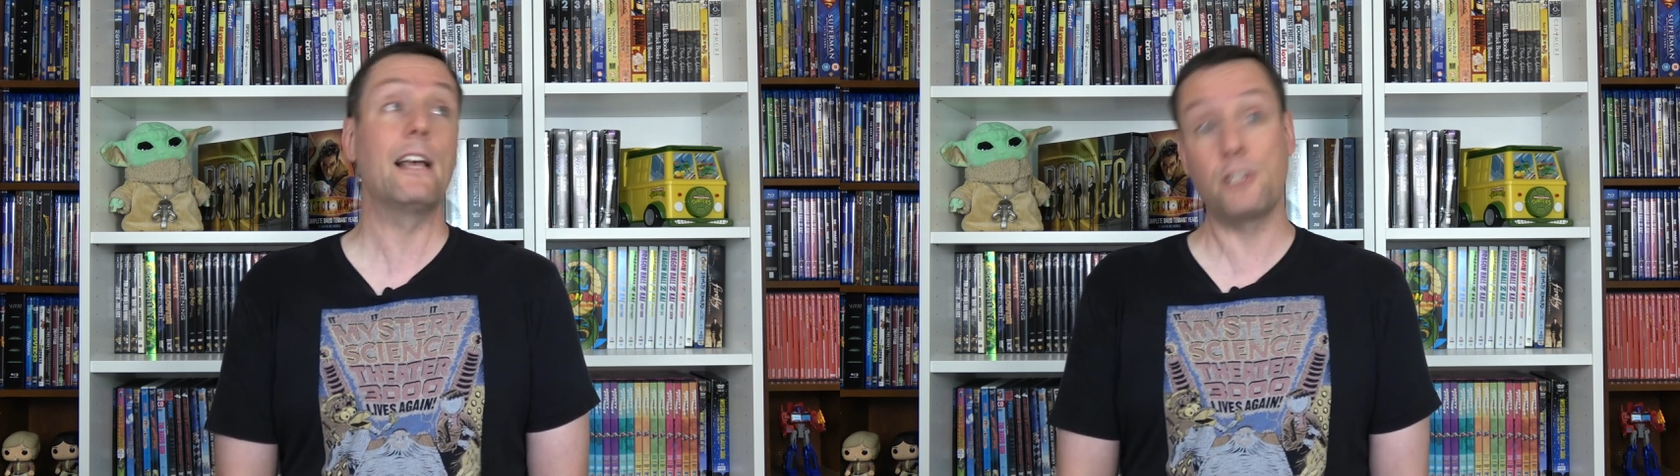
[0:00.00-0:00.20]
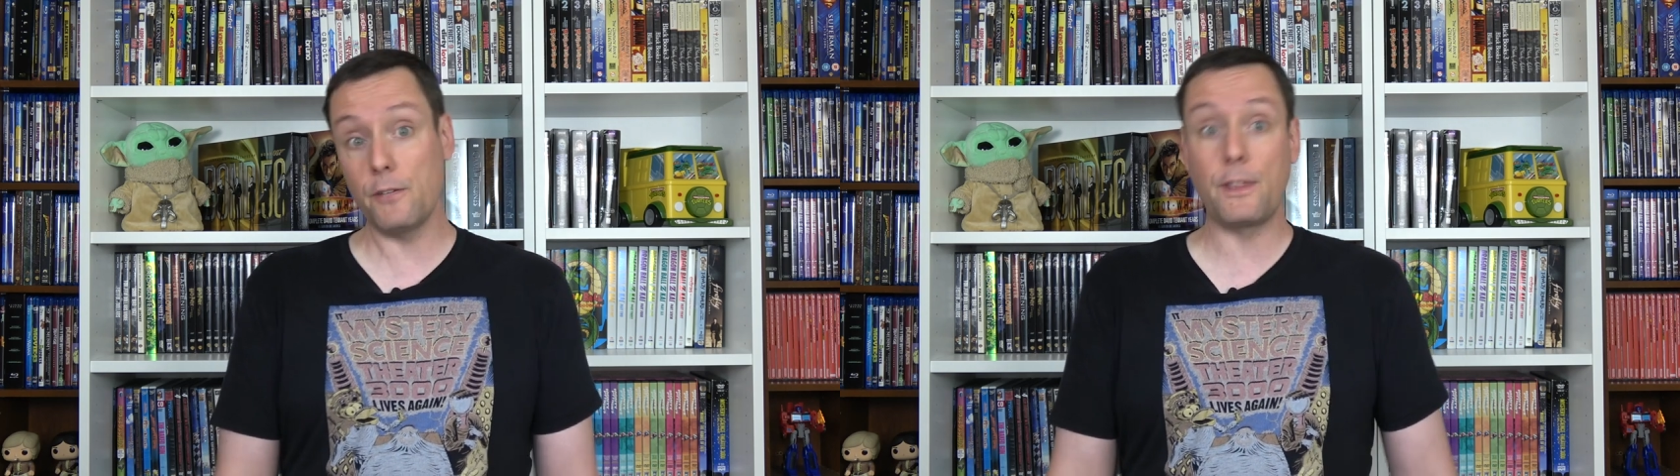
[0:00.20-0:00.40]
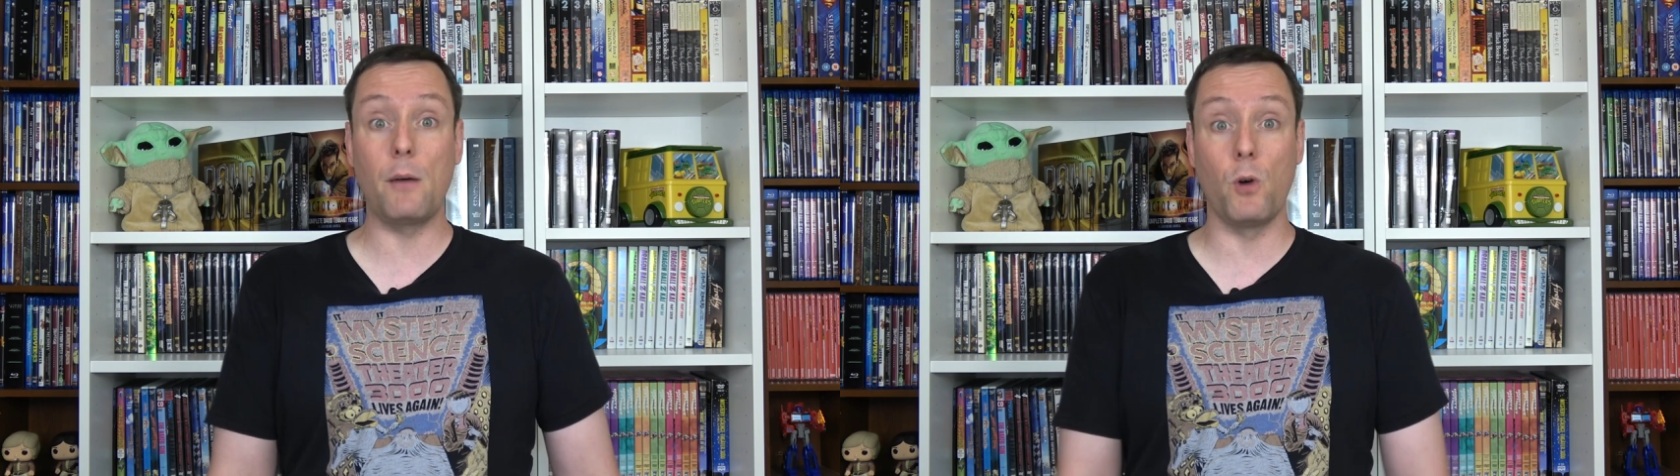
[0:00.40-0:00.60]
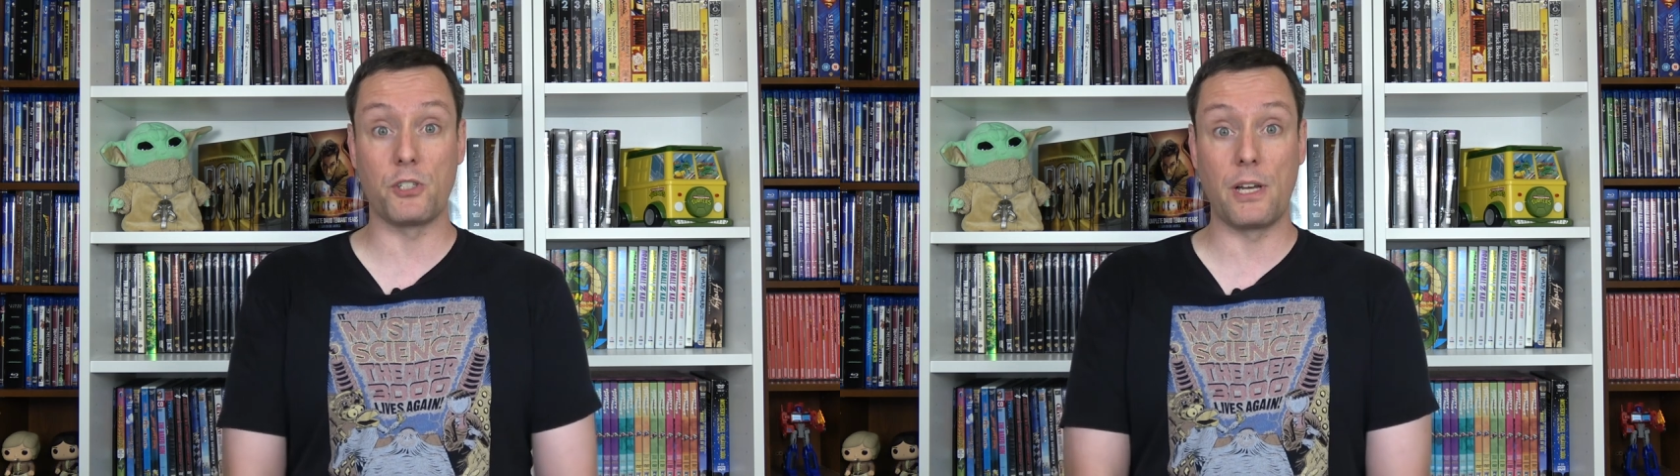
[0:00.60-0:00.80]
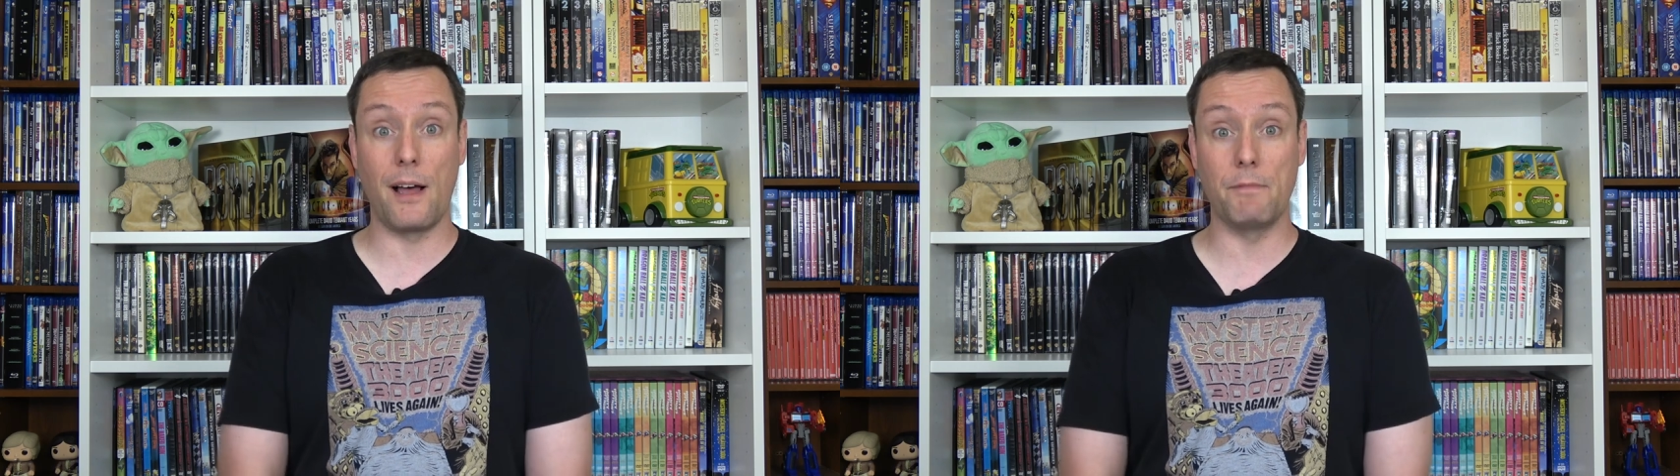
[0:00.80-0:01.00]
as if that
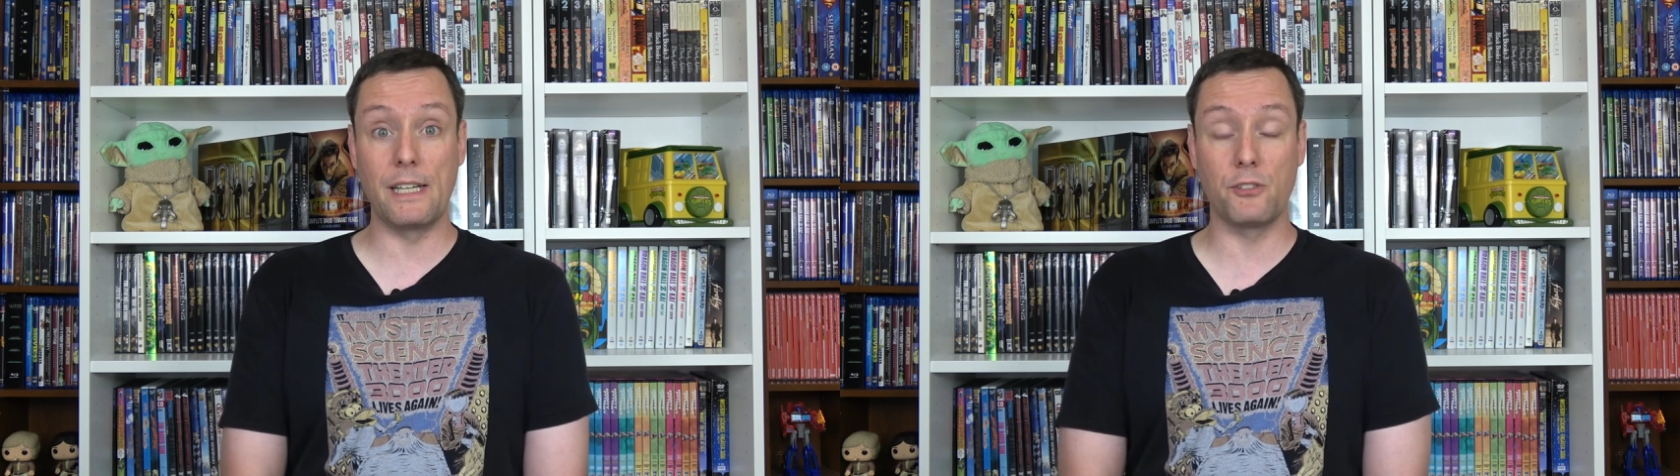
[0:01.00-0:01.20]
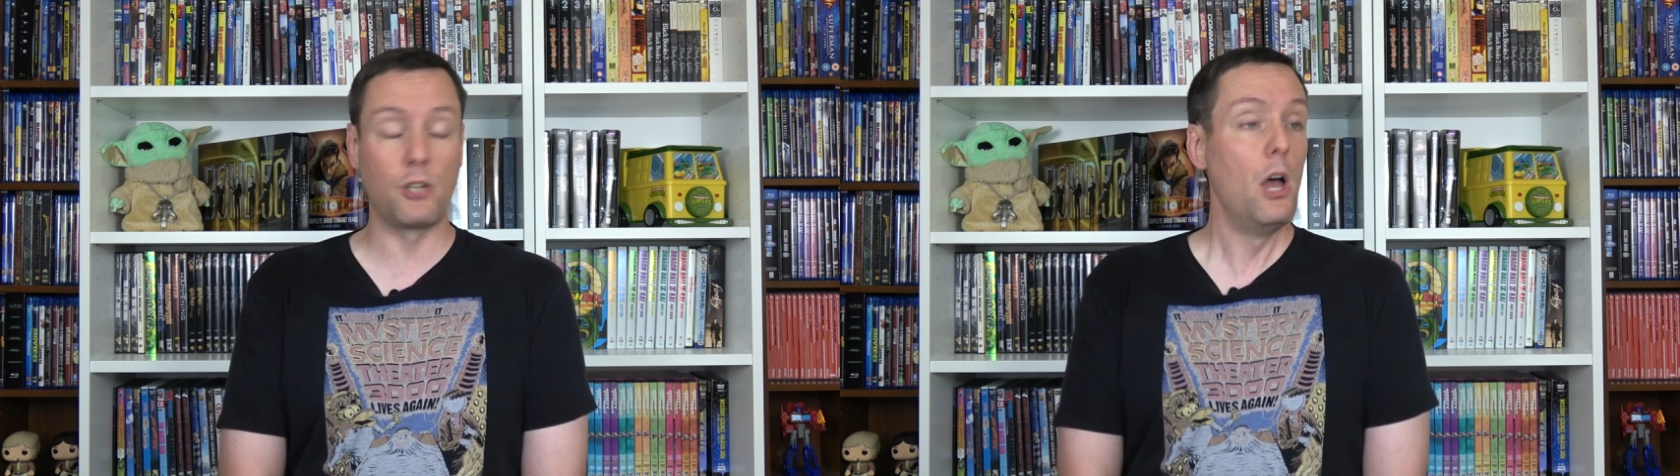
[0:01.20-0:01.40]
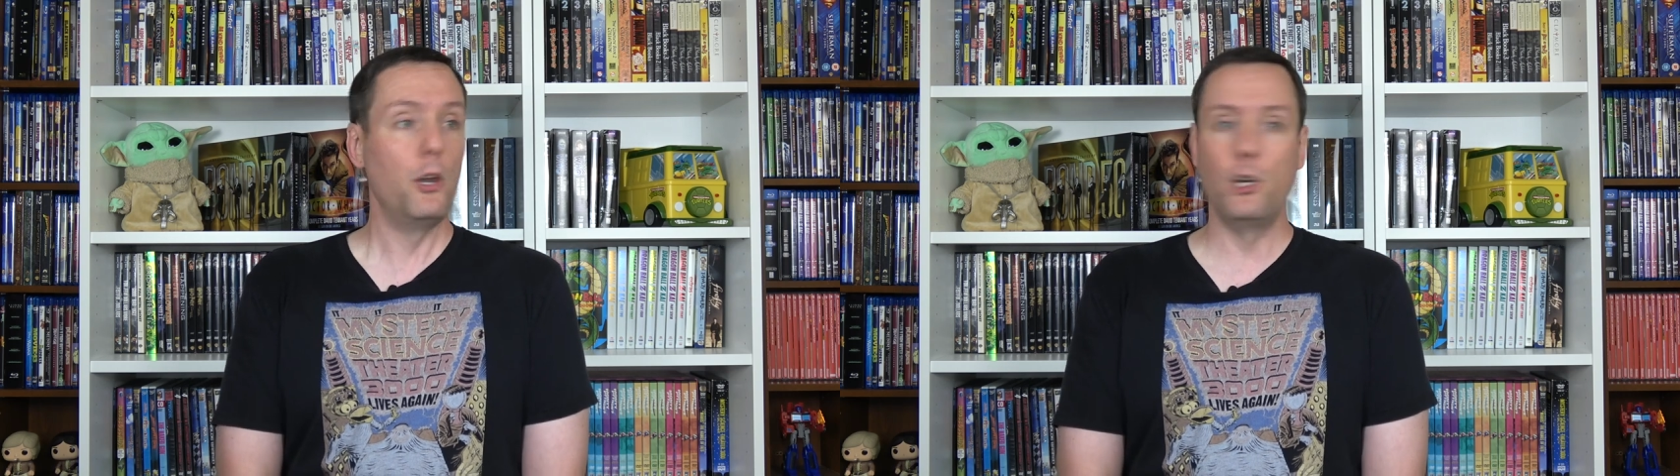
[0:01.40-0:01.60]
wasn't obvious.